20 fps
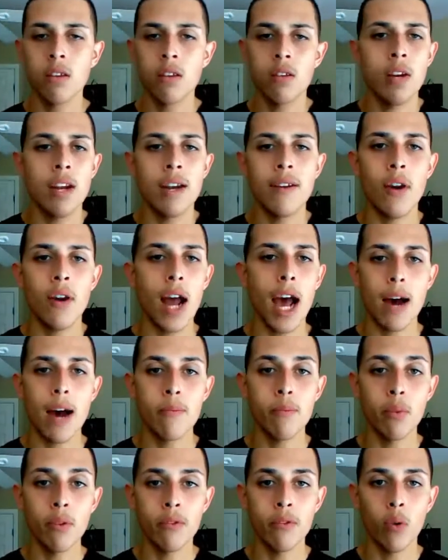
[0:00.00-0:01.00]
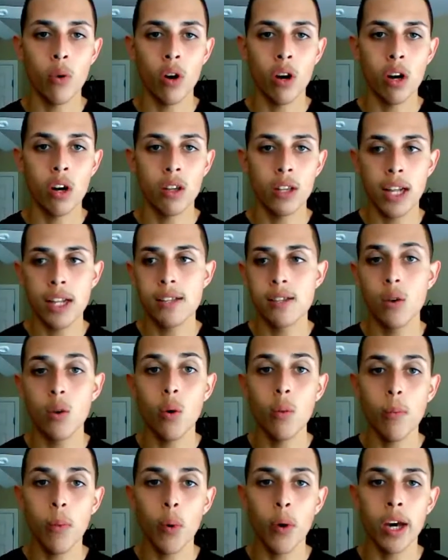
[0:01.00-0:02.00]
you never have before. And that's the
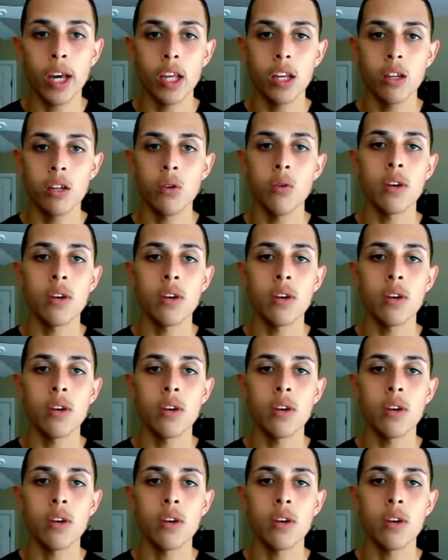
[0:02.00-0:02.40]
whole point,